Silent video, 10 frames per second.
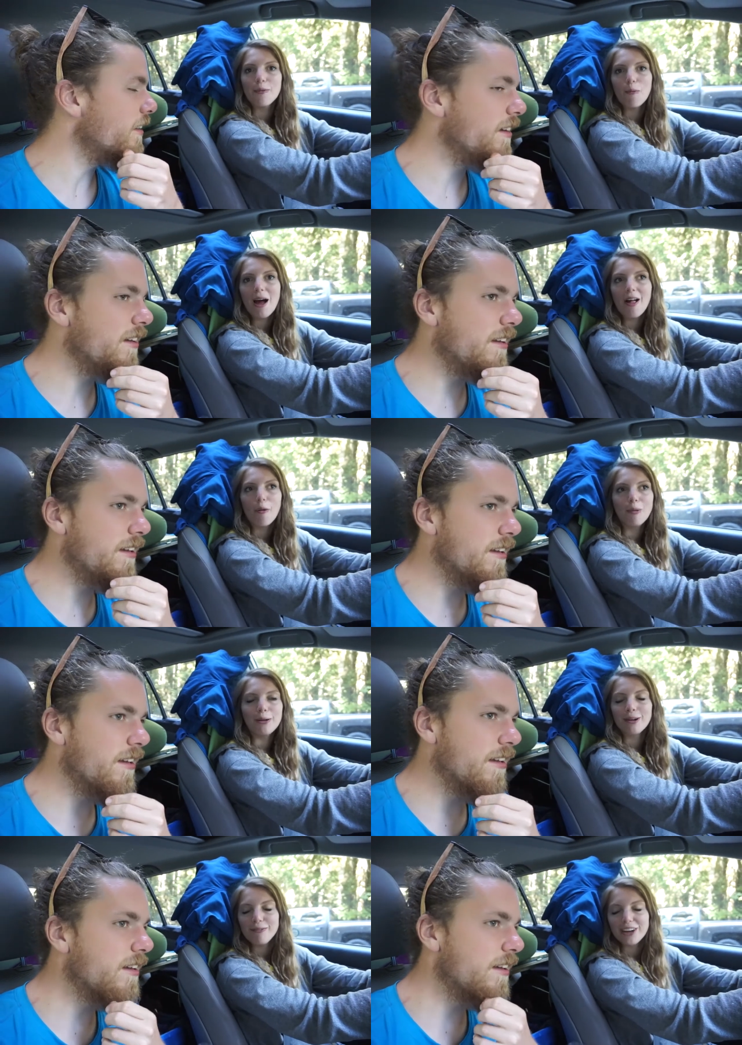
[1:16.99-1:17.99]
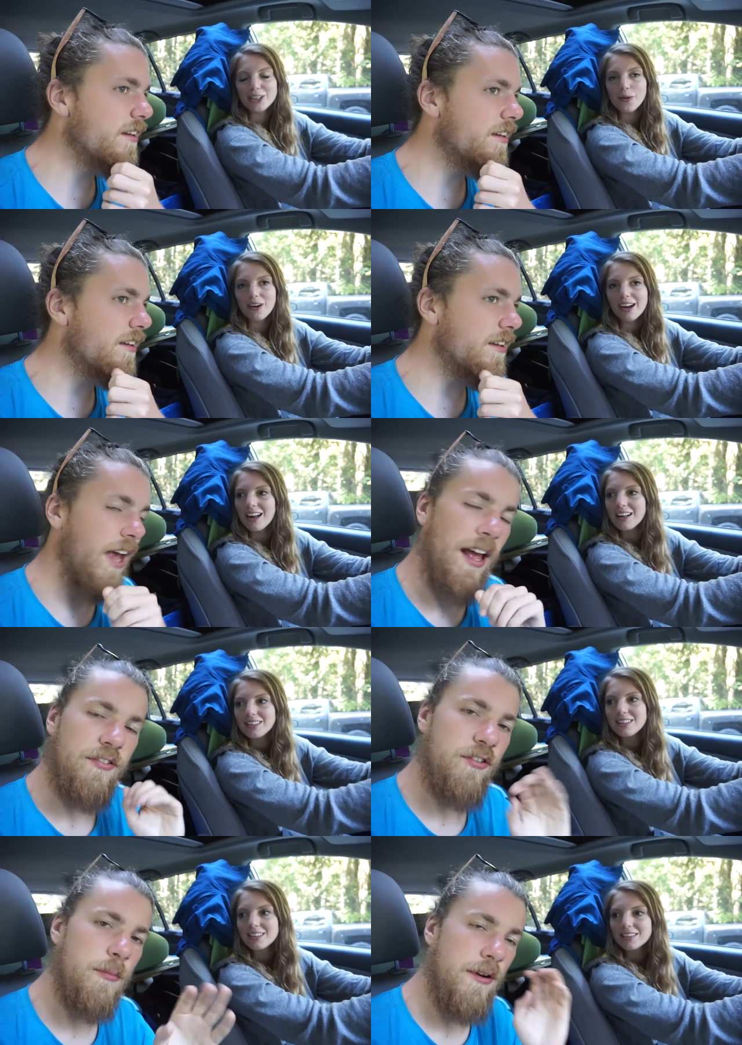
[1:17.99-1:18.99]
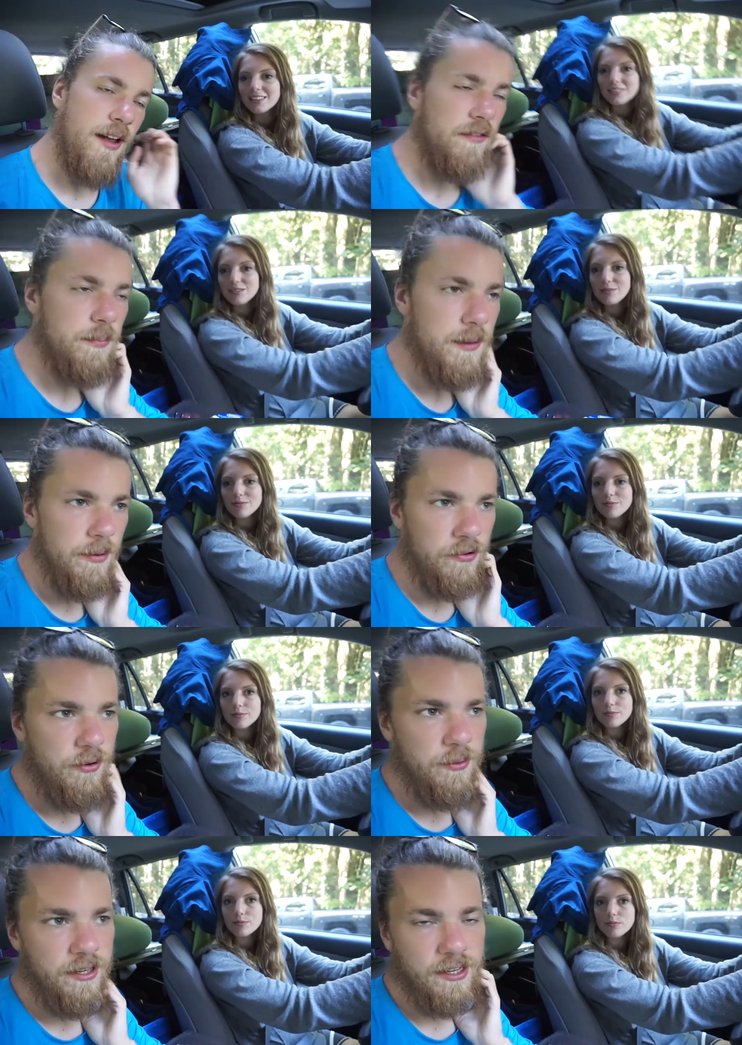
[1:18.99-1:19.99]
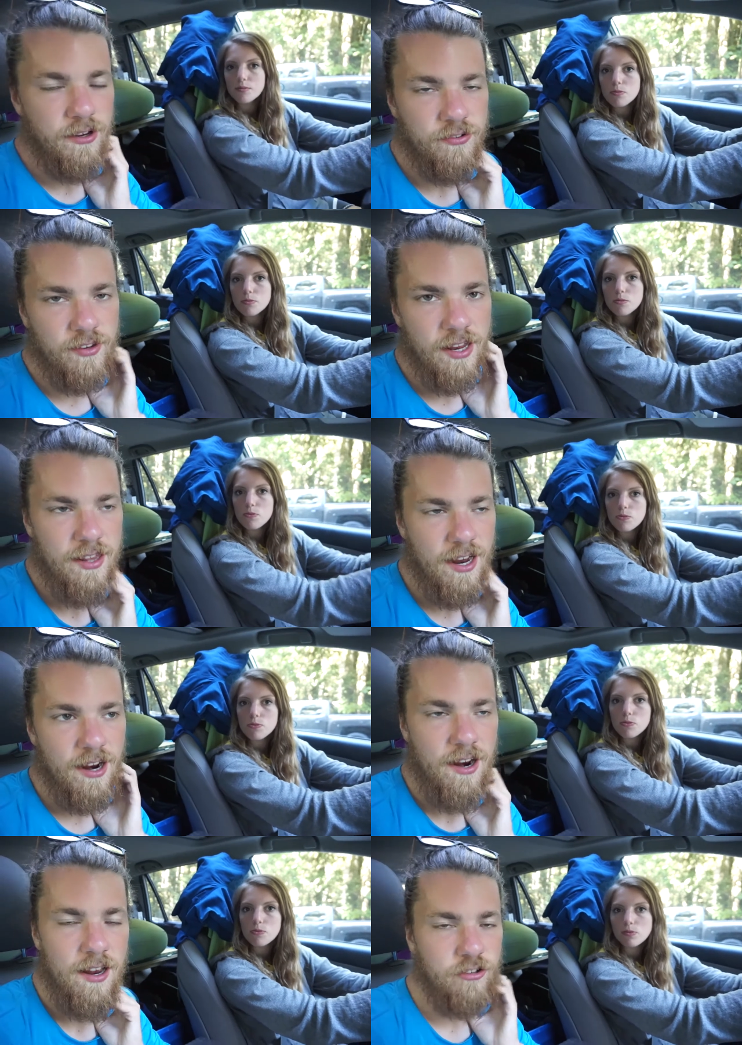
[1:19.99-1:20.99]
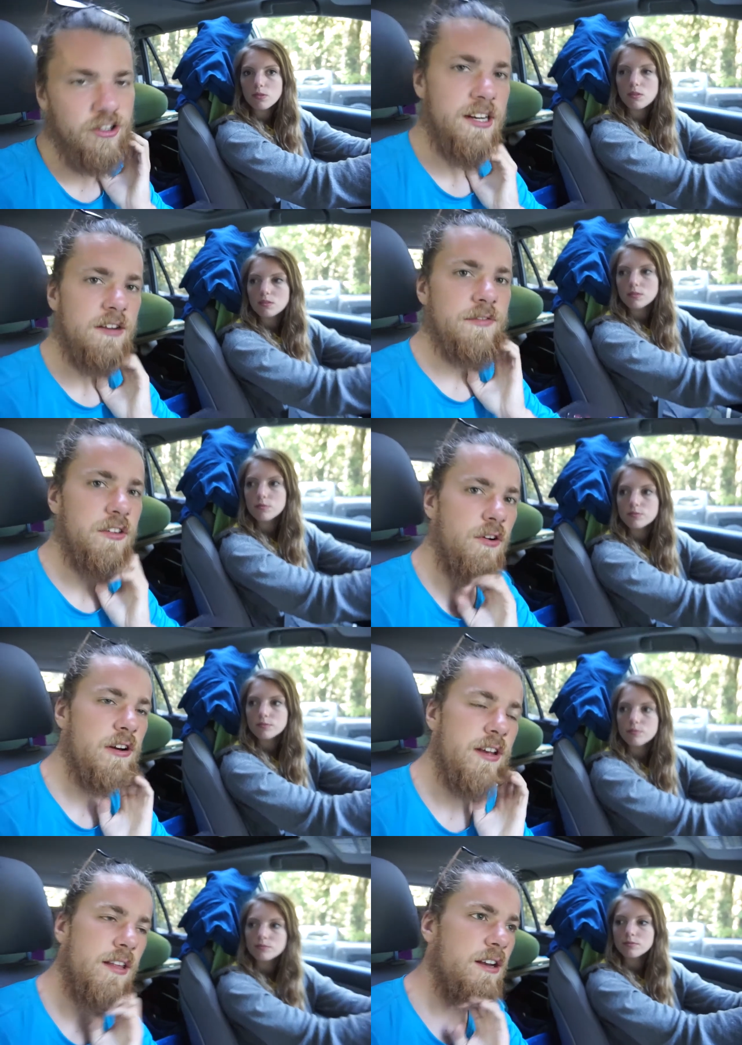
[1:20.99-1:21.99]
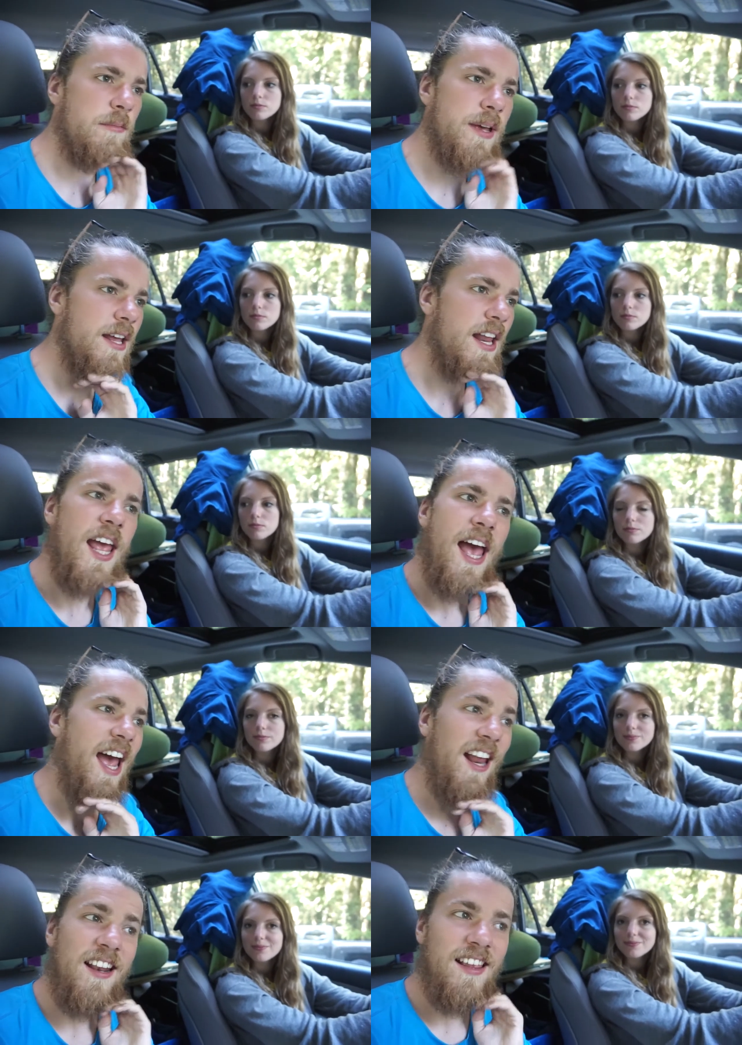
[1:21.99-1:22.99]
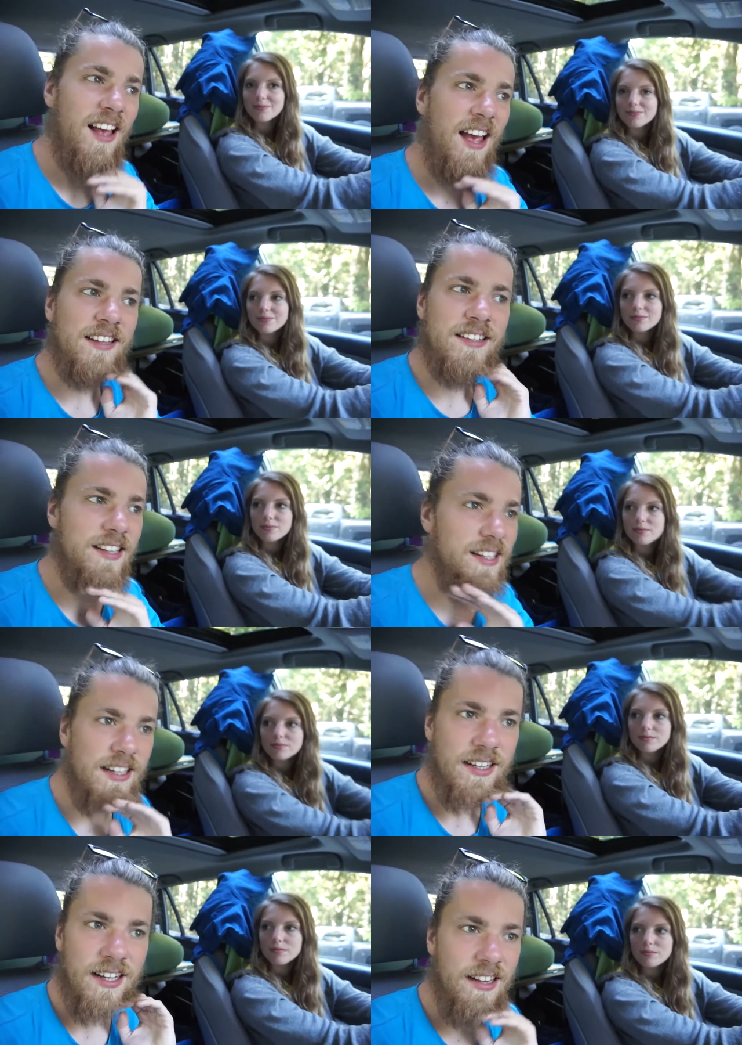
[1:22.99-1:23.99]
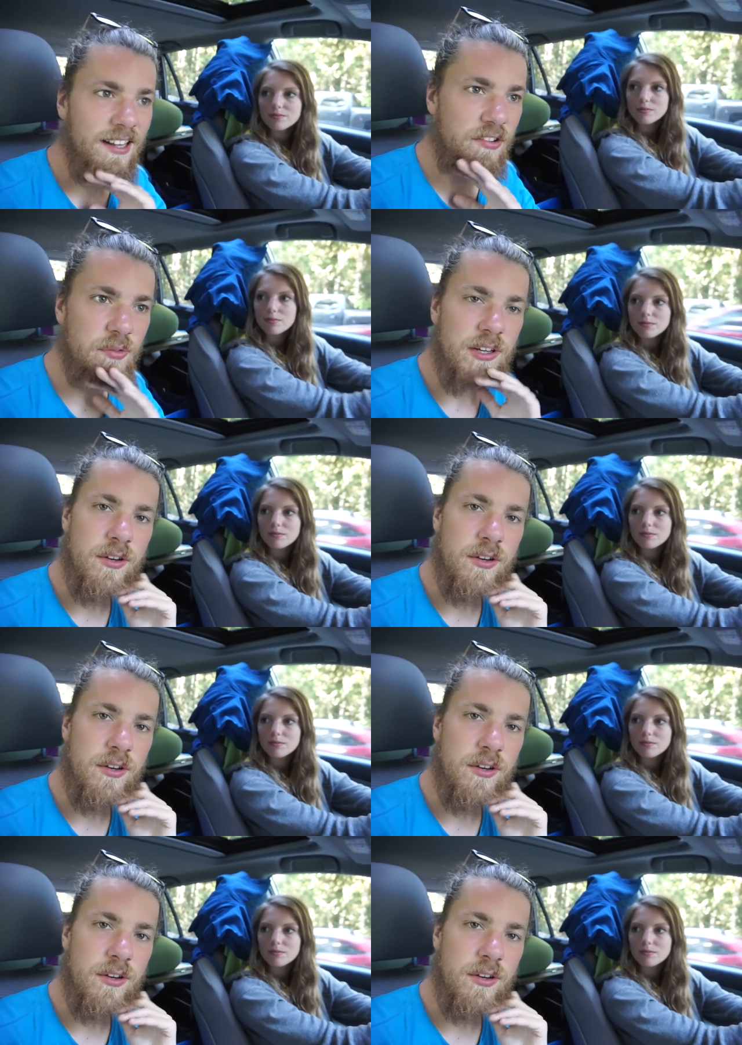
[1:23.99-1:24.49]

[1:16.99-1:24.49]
Speaker 1: while we were in Victoria. Yeah,
Speaker 2: super nice people. So we're gonna go stay there and check out Victoria a little bit. And I think unless we